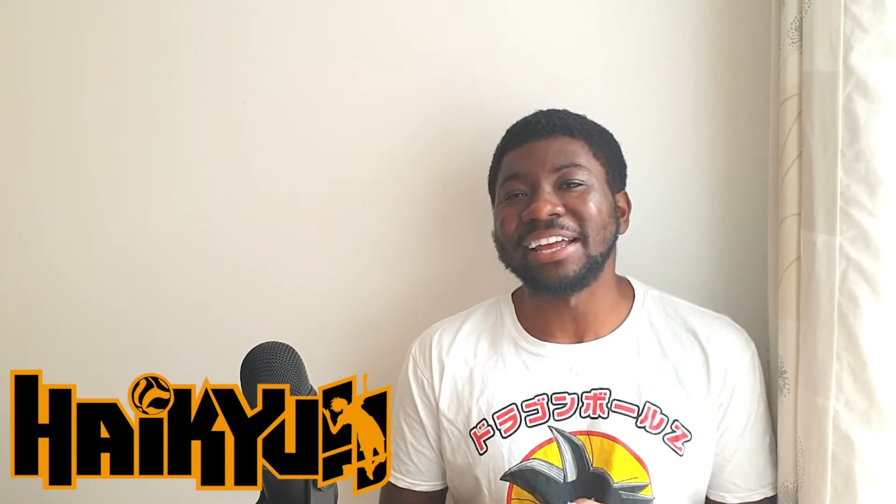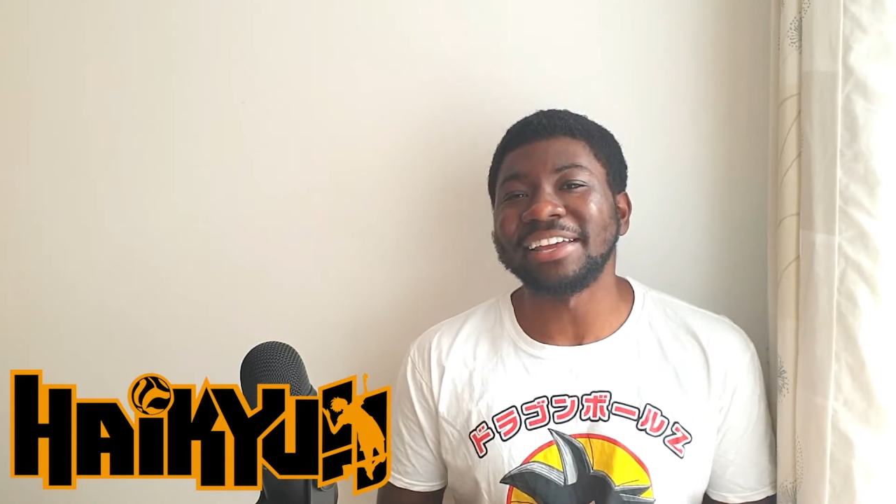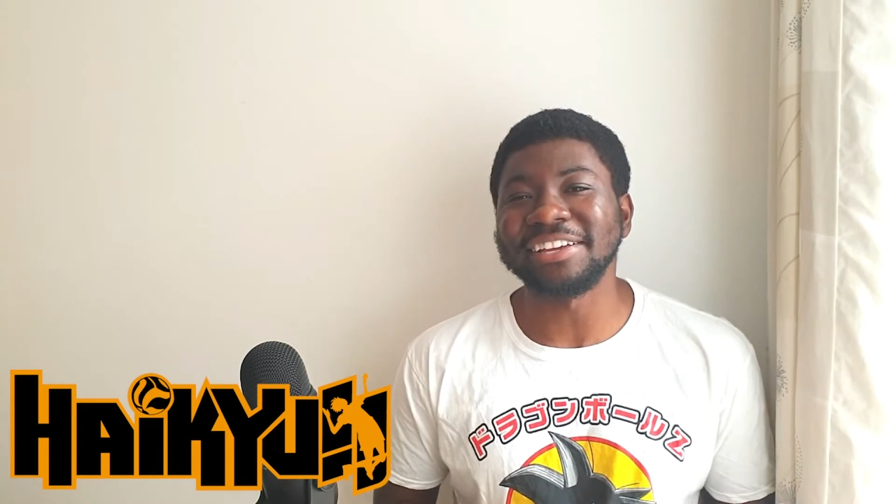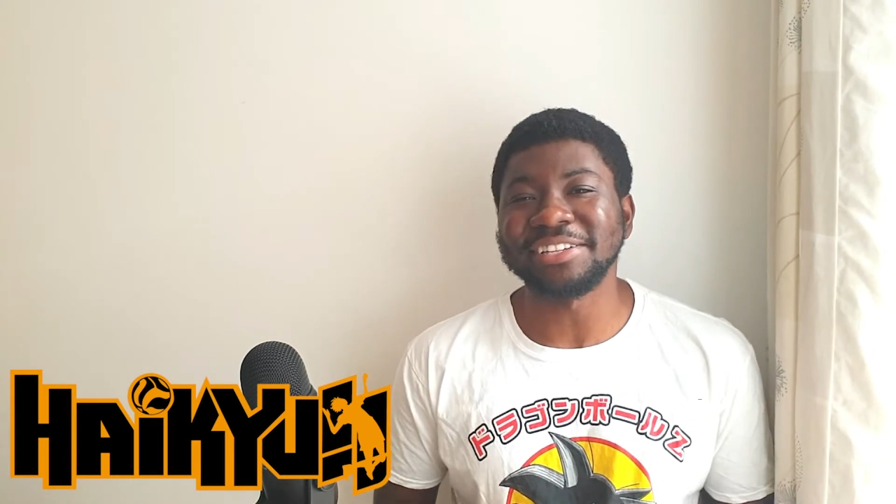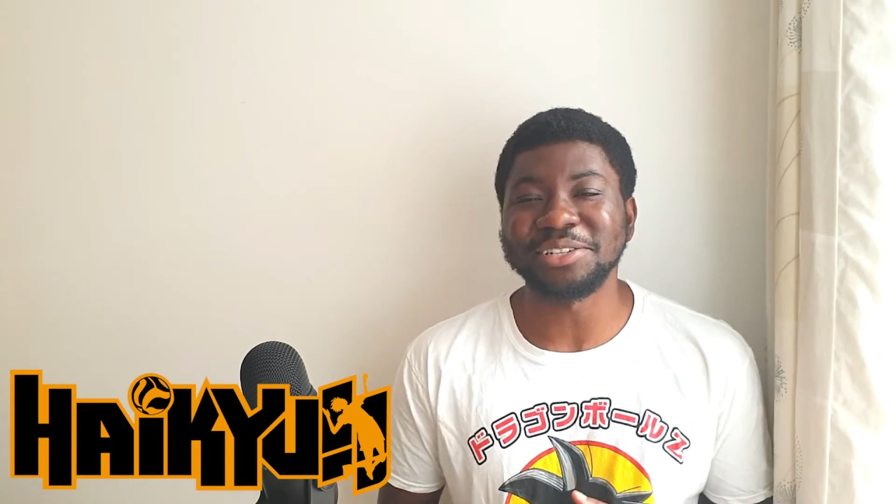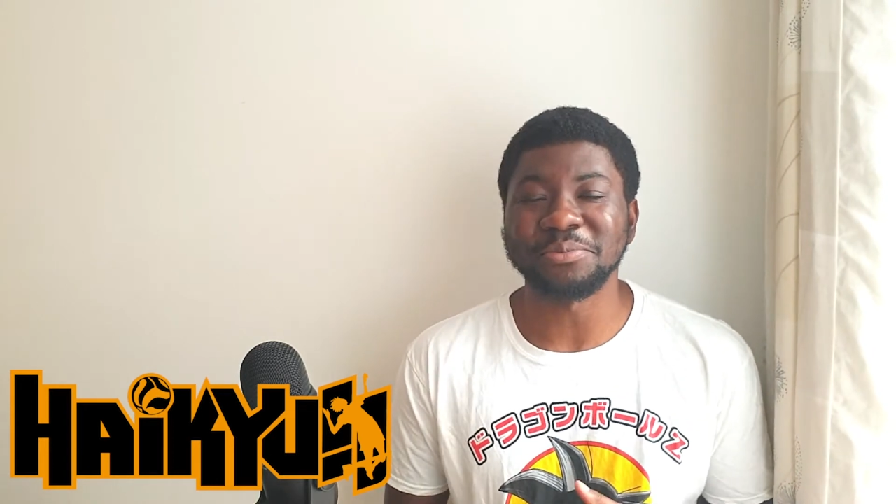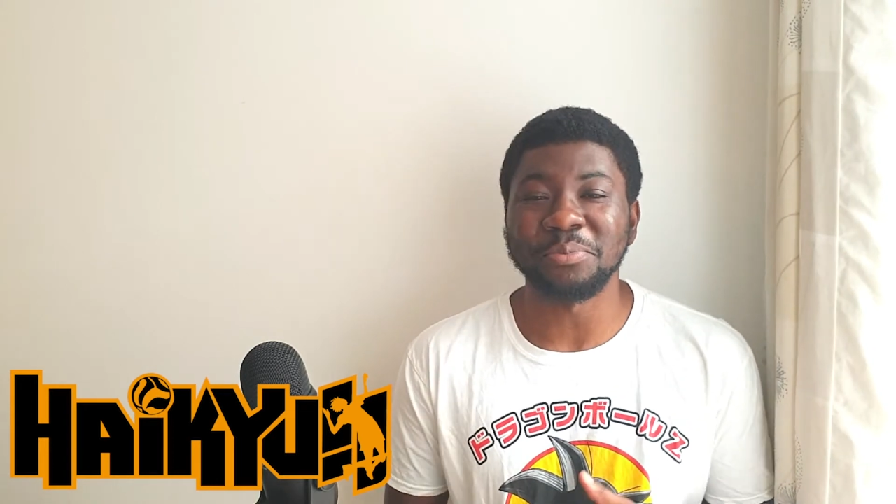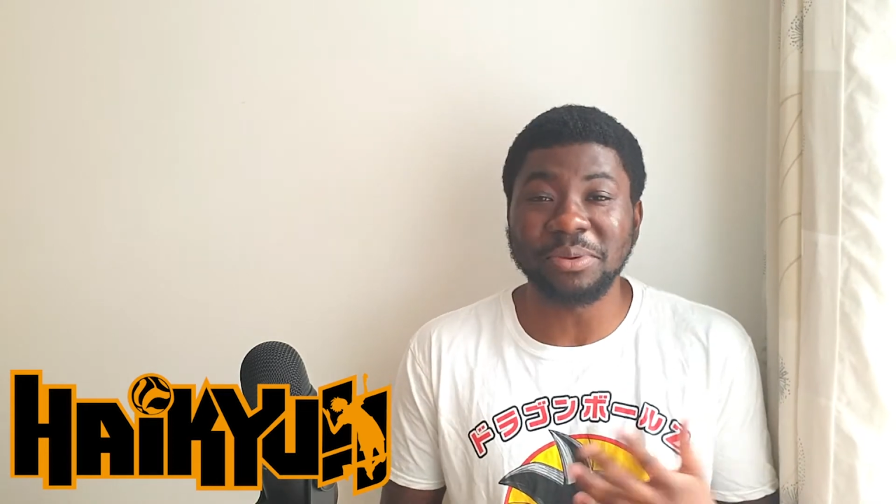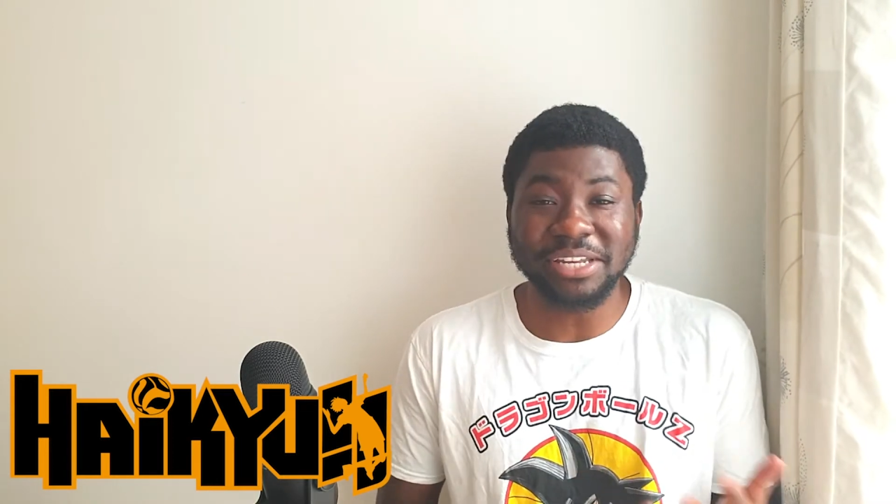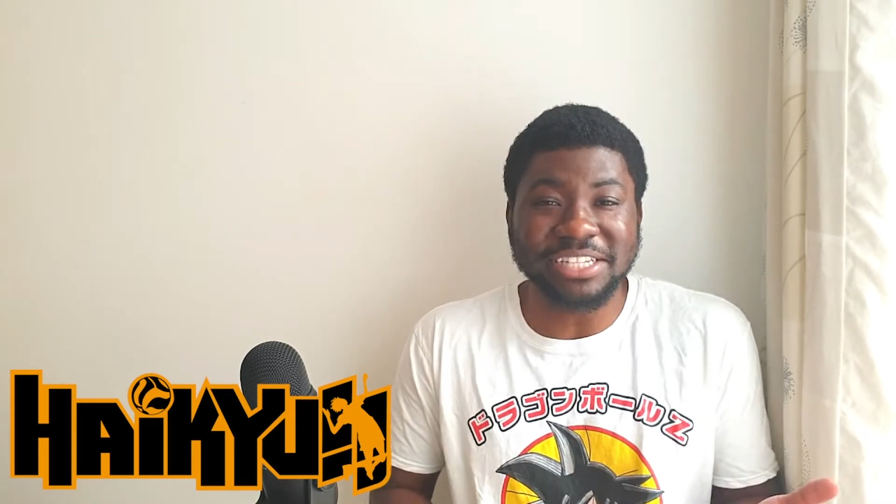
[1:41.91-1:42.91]
he can
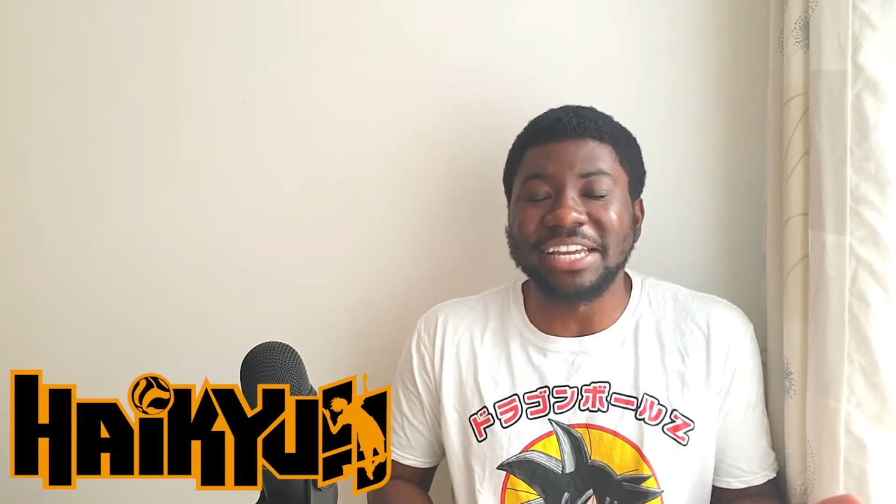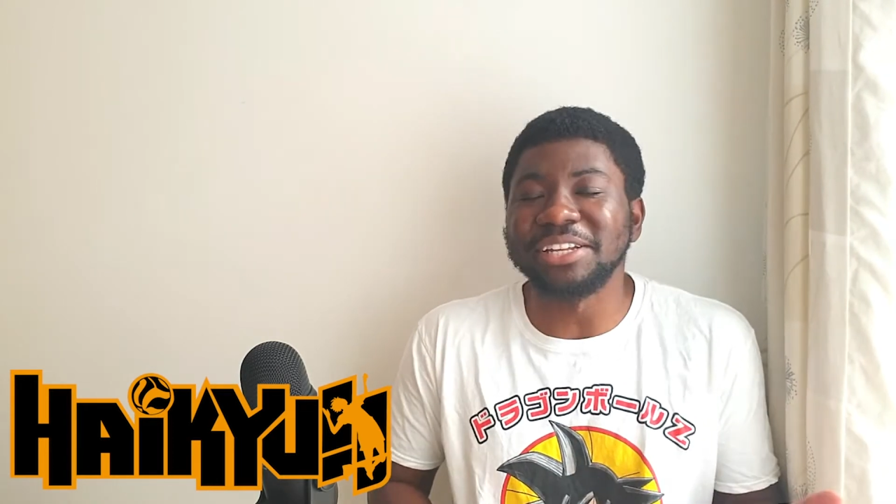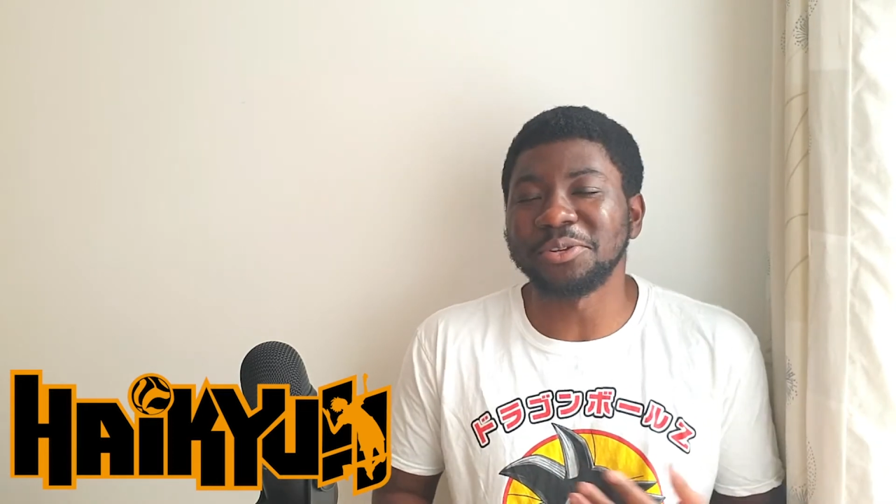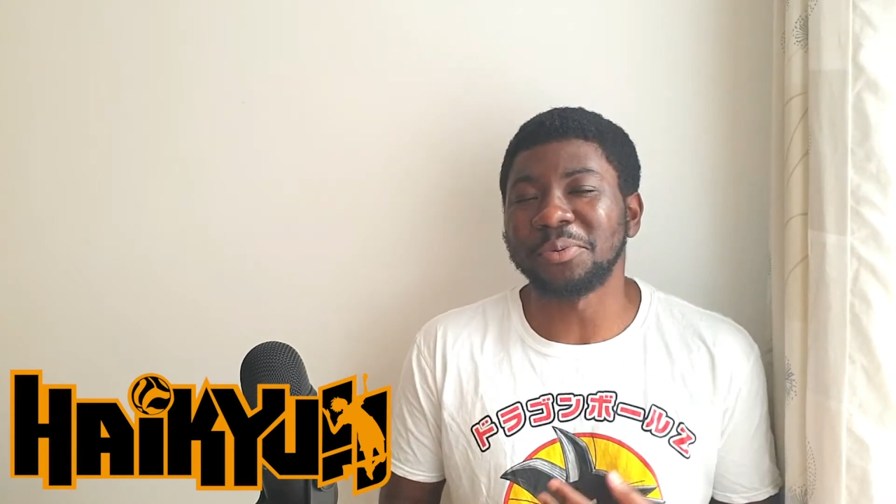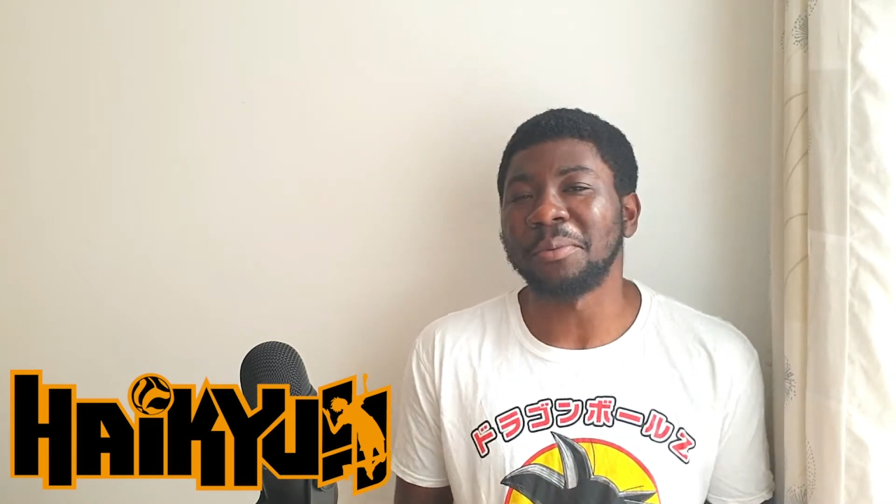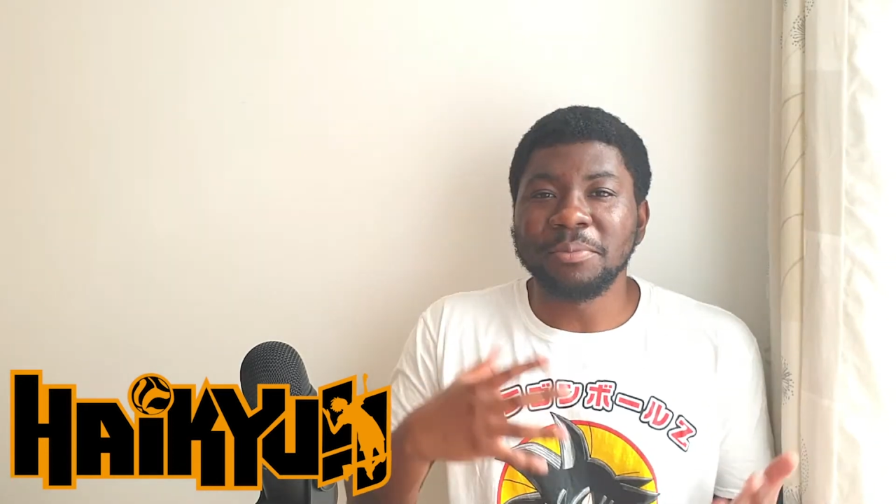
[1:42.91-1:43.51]
just beat it into him.